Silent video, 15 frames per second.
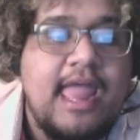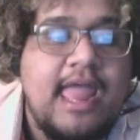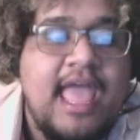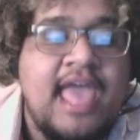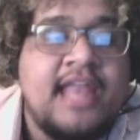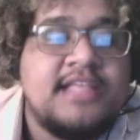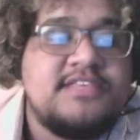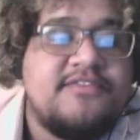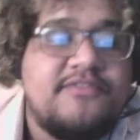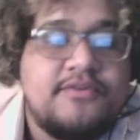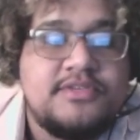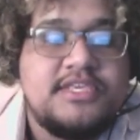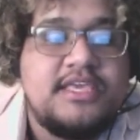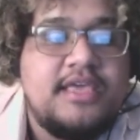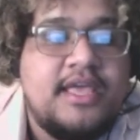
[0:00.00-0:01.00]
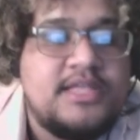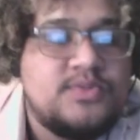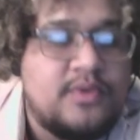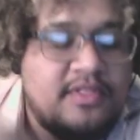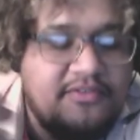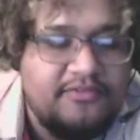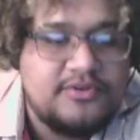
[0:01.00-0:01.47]
and it's it's
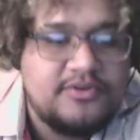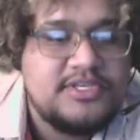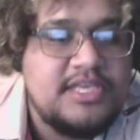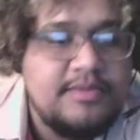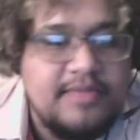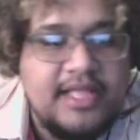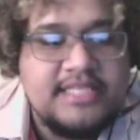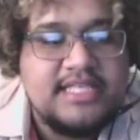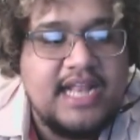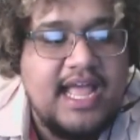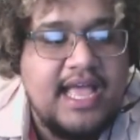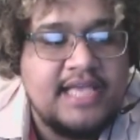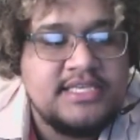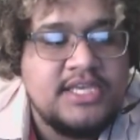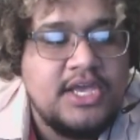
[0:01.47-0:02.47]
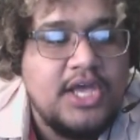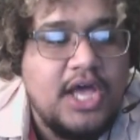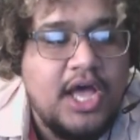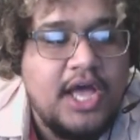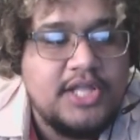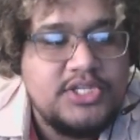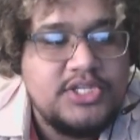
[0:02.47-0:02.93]
one of the first Keyblades that has
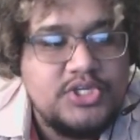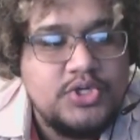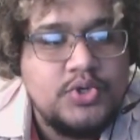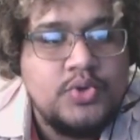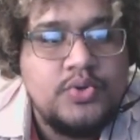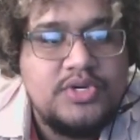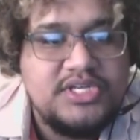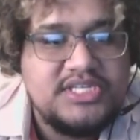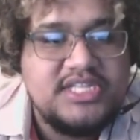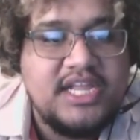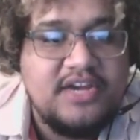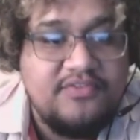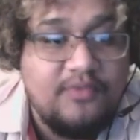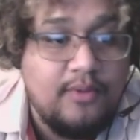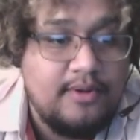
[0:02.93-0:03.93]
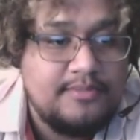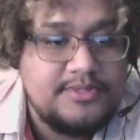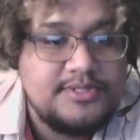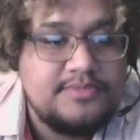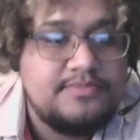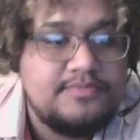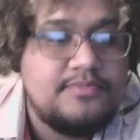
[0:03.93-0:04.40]
2 distinct forms,